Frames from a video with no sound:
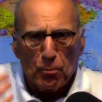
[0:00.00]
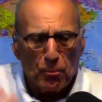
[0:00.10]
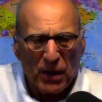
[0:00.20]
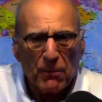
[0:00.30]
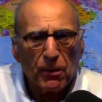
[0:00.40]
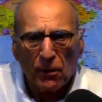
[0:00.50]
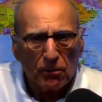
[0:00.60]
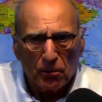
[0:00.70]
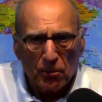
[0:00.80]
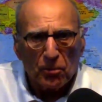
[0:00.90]
people
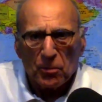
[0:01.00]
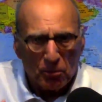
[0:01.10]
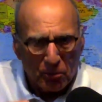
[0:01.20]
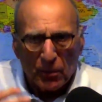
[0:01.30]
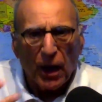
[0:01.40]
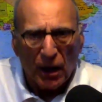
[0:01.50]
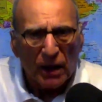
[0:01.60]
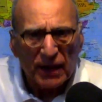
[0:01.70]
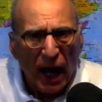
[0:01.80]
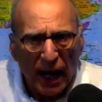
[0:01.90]
are
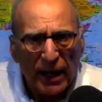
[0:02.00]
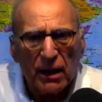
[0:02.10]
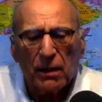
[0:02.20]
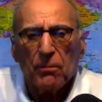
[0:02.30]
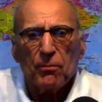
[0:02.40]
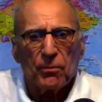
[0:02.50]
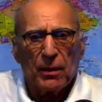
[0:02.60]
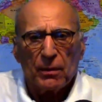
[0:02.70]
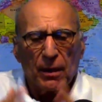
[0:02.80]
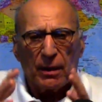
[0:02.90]
dying.
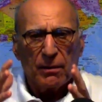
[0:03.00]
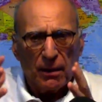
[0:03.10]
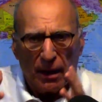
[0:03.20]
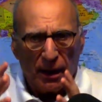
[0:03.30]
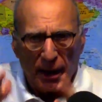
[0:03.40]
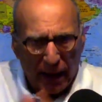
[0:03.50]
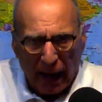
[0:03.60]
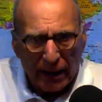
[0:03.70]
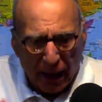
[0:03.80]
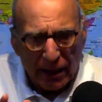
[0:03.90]

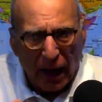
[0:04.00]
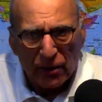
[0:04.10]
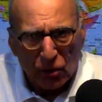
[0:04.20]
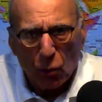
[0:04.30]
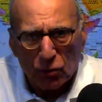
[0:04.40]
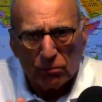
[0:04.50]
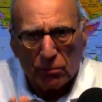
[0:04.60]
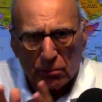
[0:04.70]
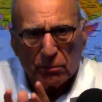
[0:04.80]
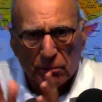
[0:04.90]
I don't
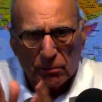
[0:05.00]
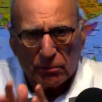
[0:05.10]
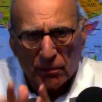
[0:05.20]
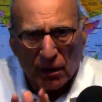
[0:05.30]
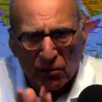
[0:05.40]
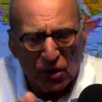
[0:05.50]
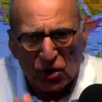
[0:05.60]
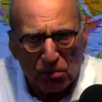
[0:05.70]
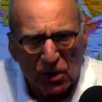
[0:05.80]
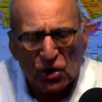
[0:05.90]

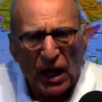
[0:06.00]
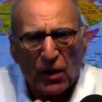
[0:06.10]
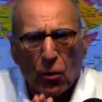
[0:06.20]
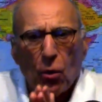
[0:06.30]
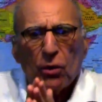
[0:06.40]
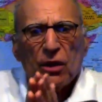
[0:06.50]
dismiss that at all.